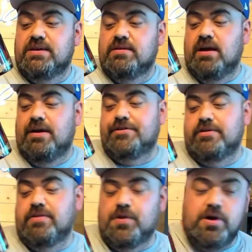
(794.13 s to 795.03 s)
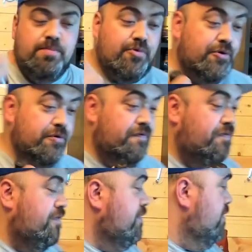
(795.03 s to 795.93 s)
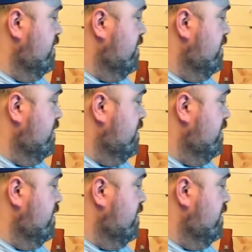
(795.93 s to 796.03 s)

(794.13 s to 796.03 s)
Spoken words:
130 proof.